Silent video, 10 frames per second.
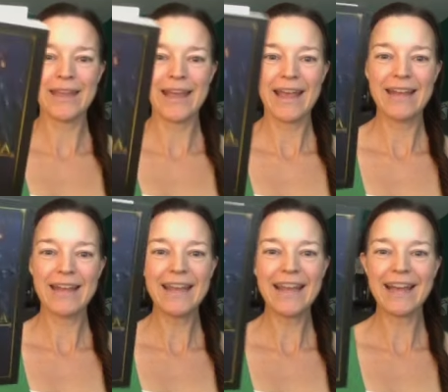And
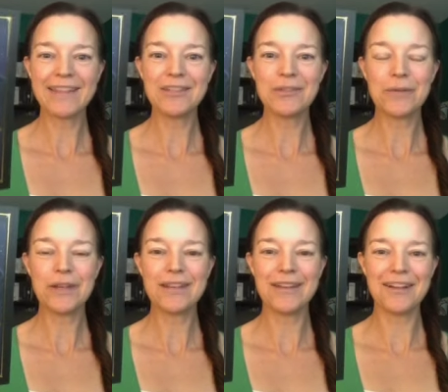I had this
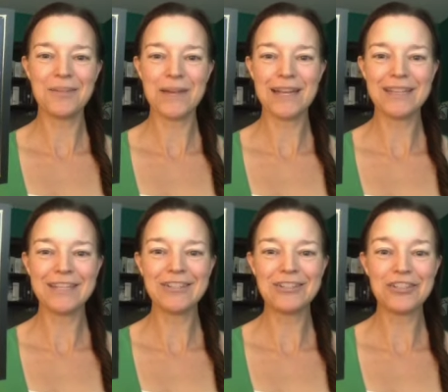one on my
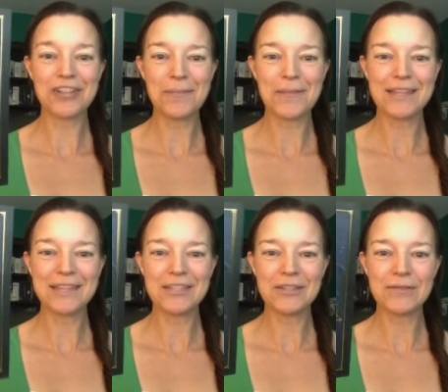little shopping
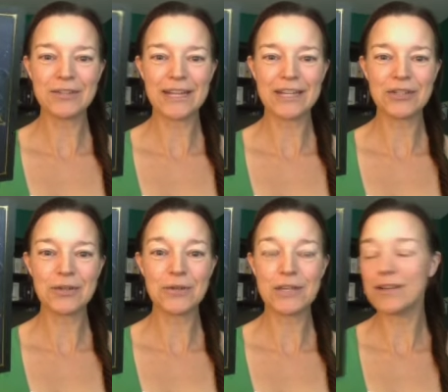list for like two
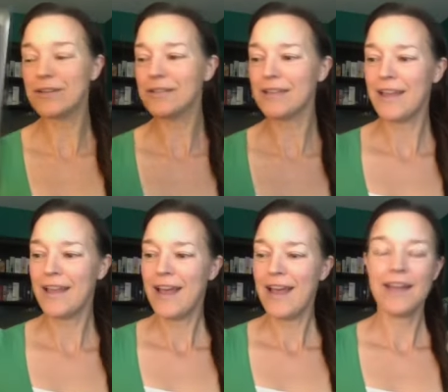years,
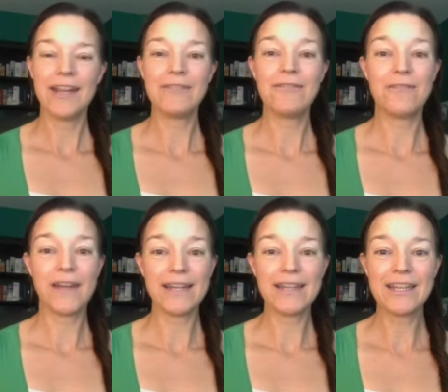and I
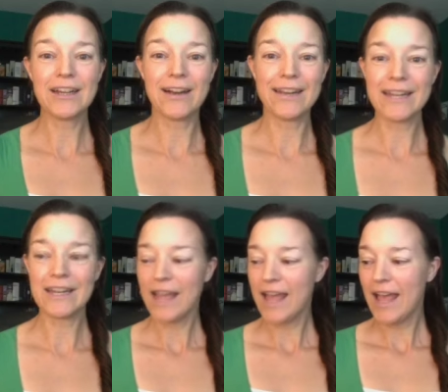finally got it.
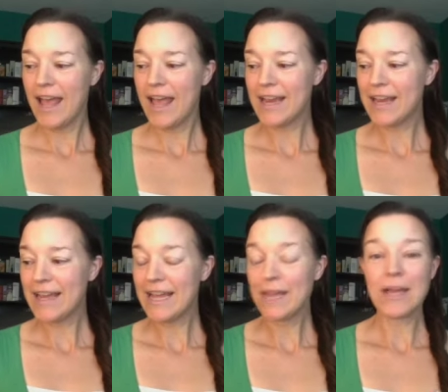And I
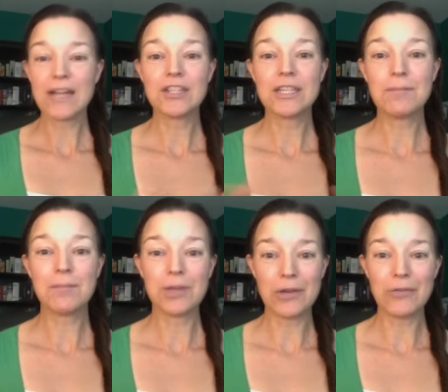am actually
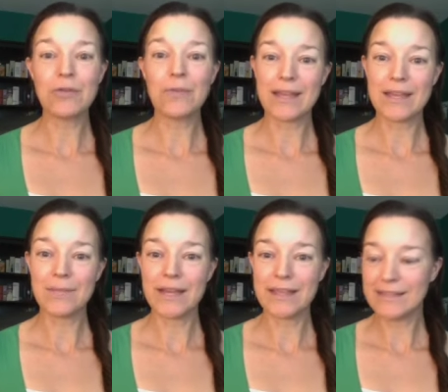blown away
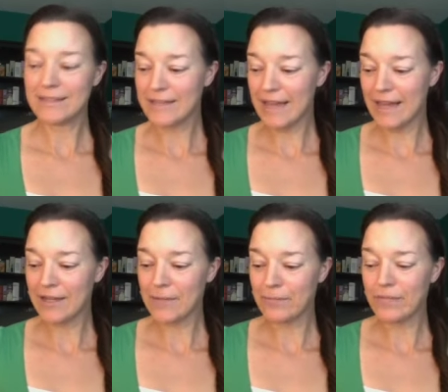by this
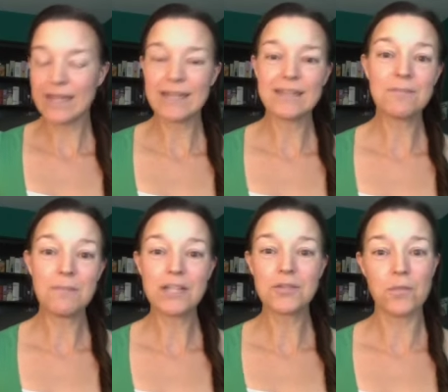deck. It is
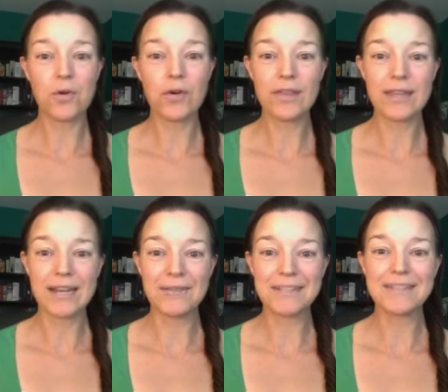much more than
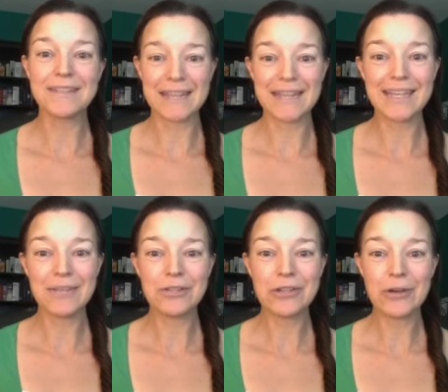I was thinking it
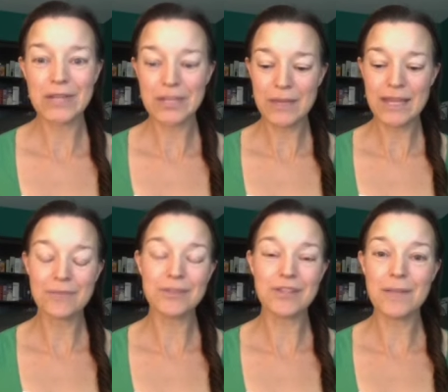was going to be.
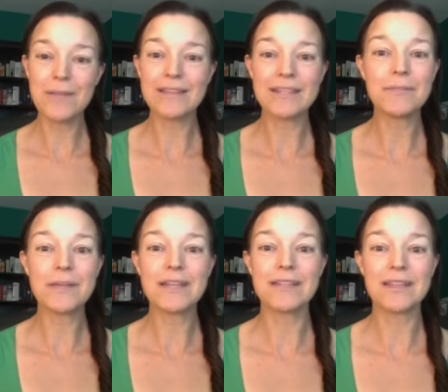It was on my list
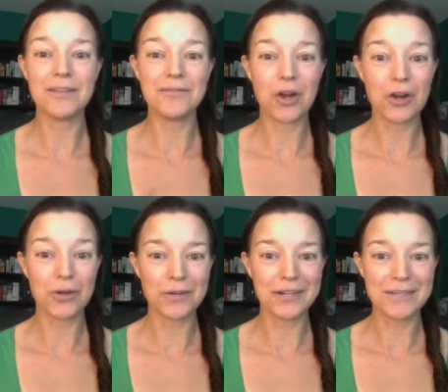because I love the
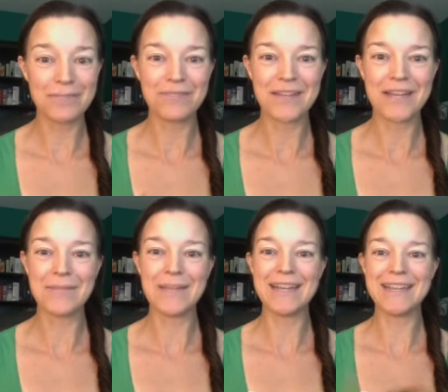artwork.
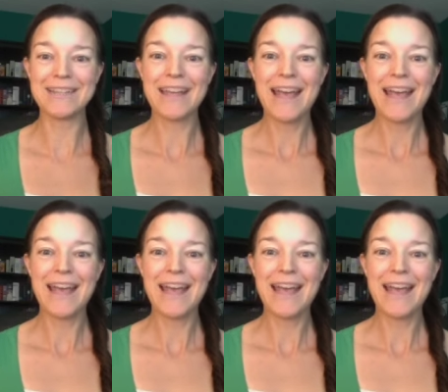Um, and as